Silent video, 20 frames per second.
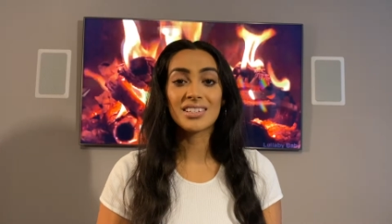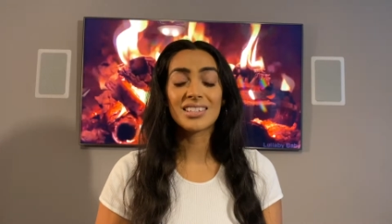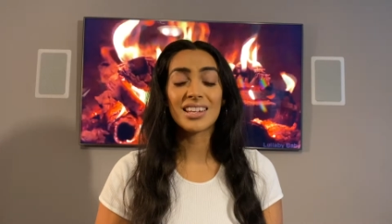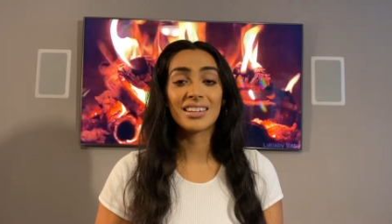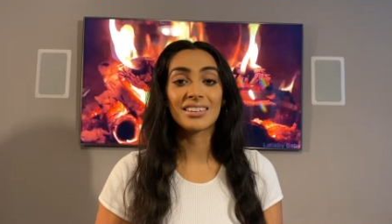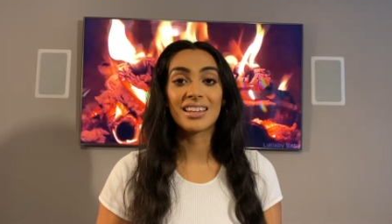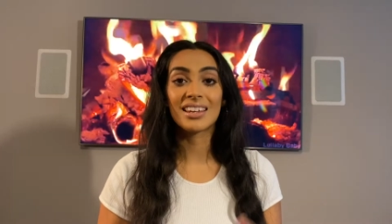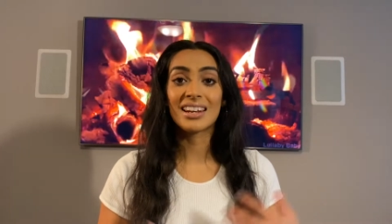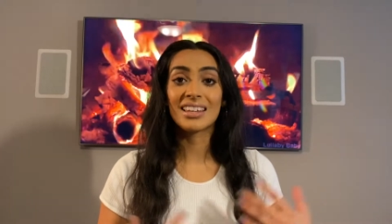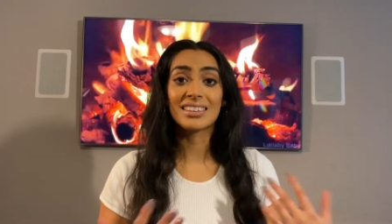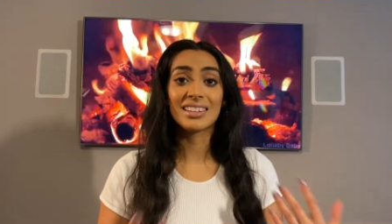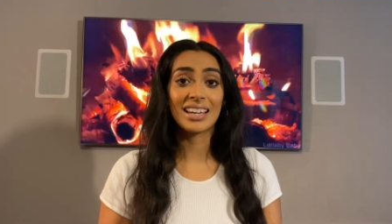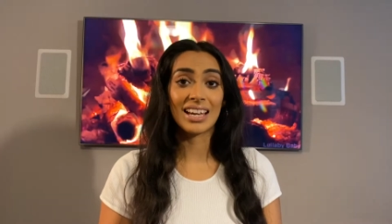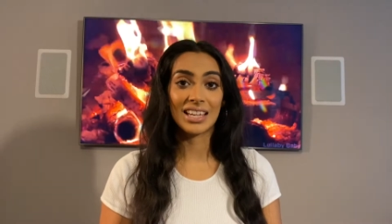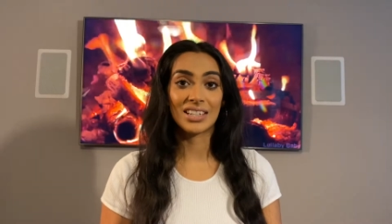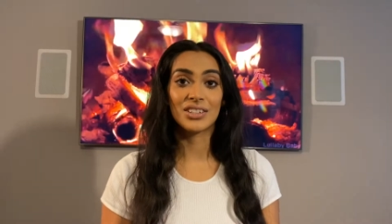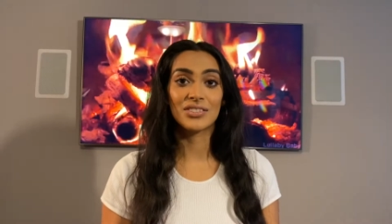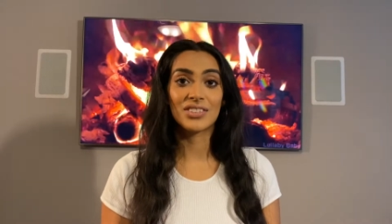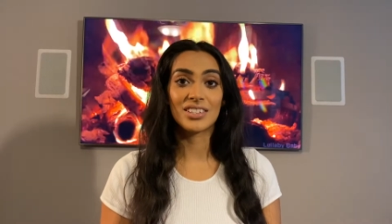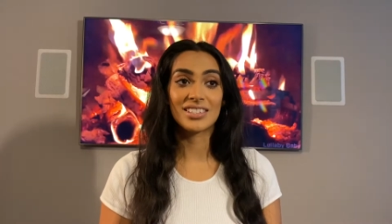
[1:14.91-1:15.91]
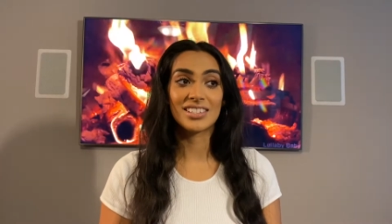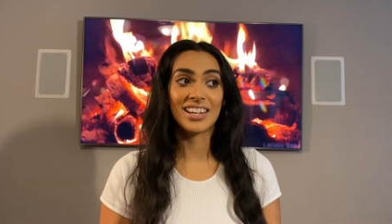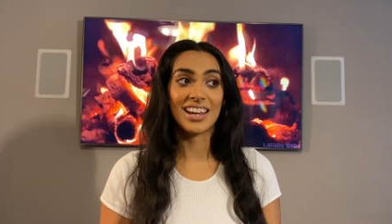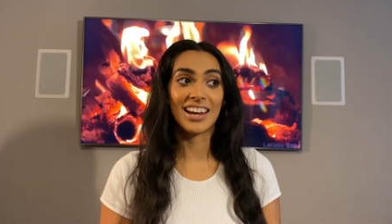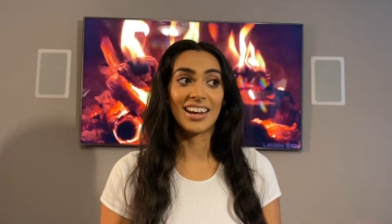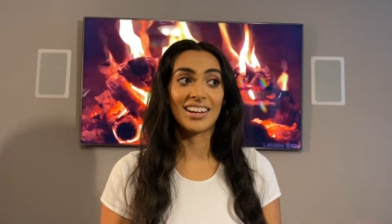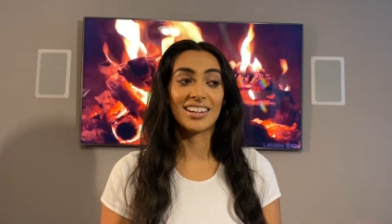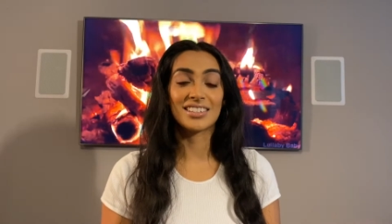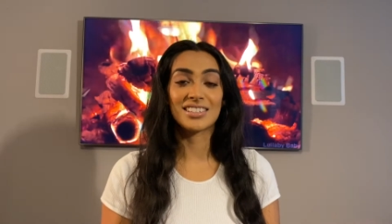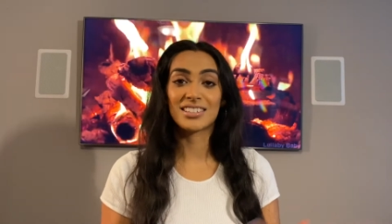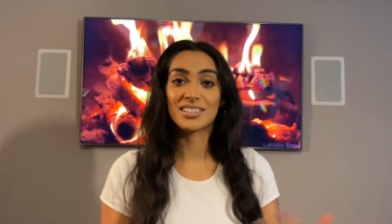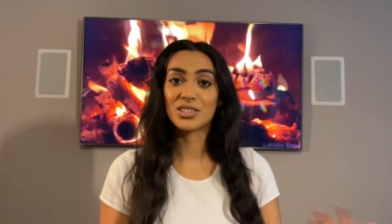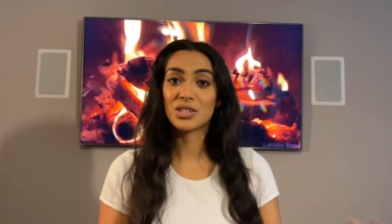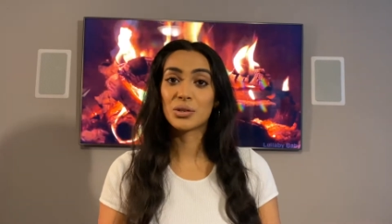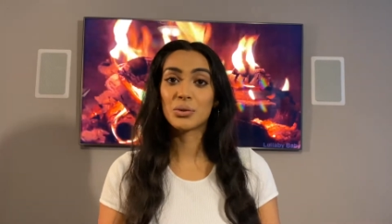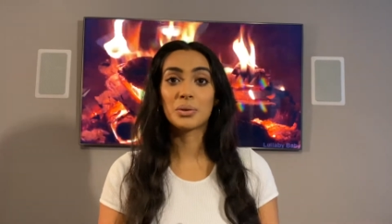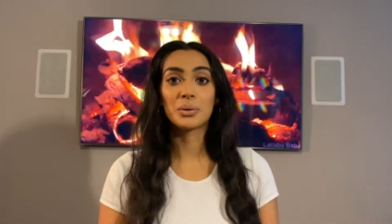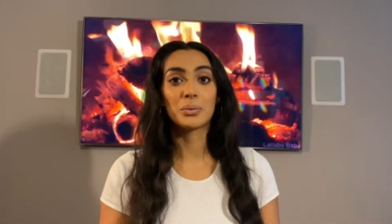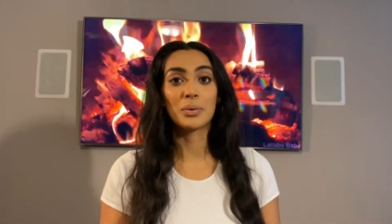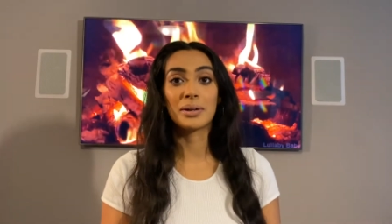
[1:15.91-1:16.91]
and then at the end of the day, it's a
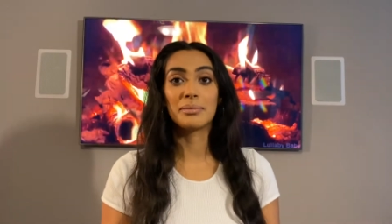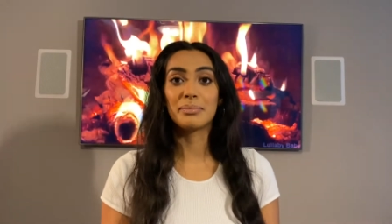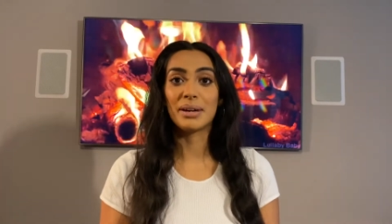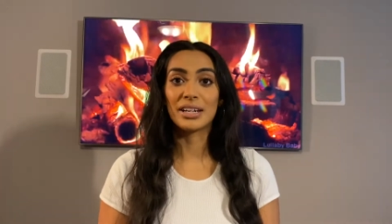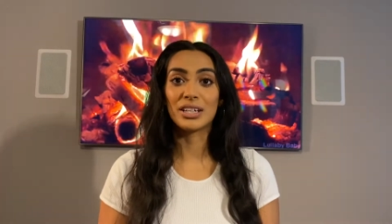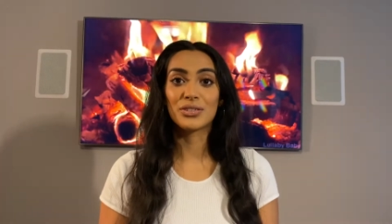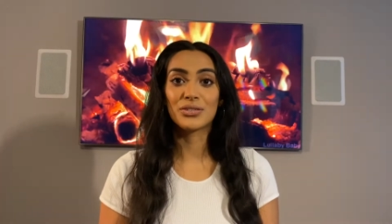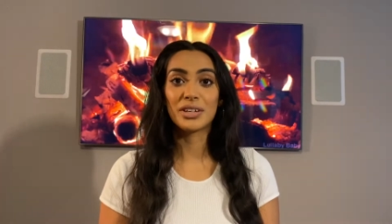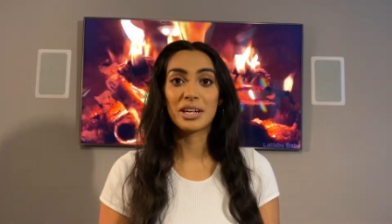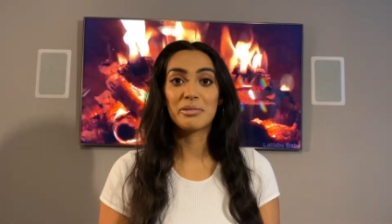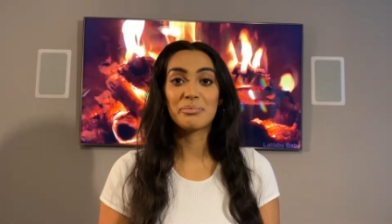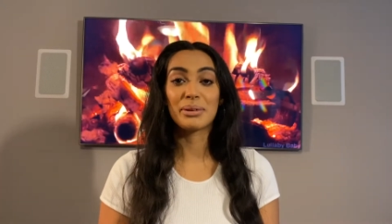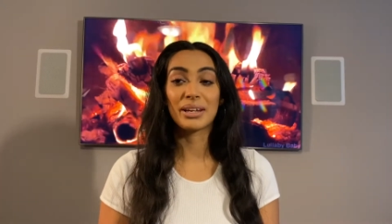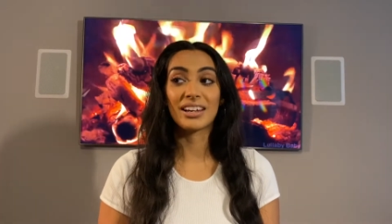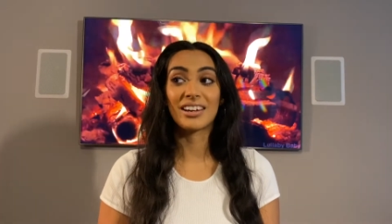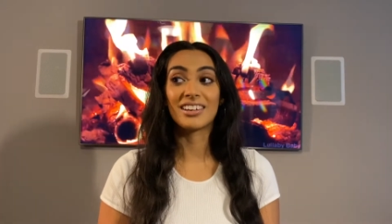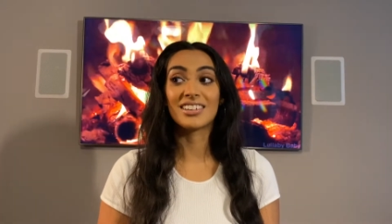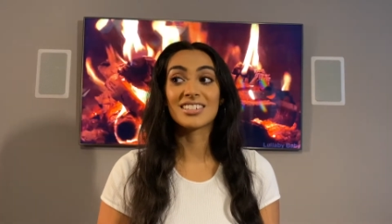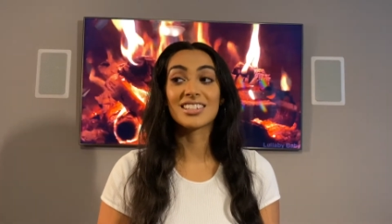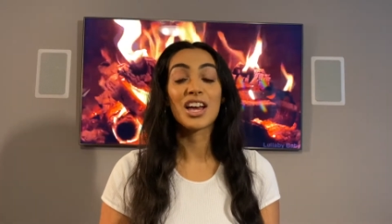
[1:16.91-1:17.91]
2-in-1 benefit because